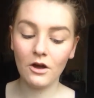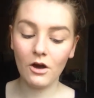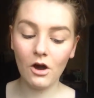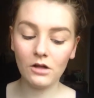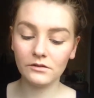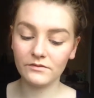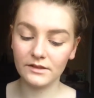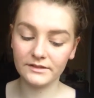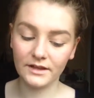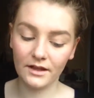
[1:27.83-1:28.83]
all of
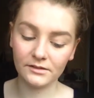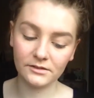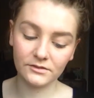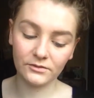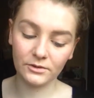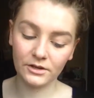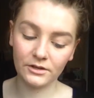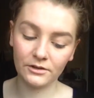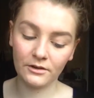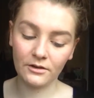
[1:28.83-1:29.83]
these colors for
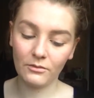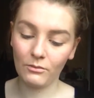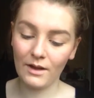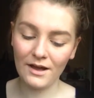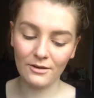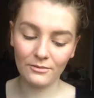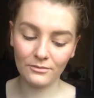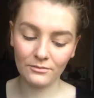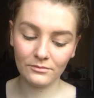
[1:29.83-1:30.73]
you. Wow.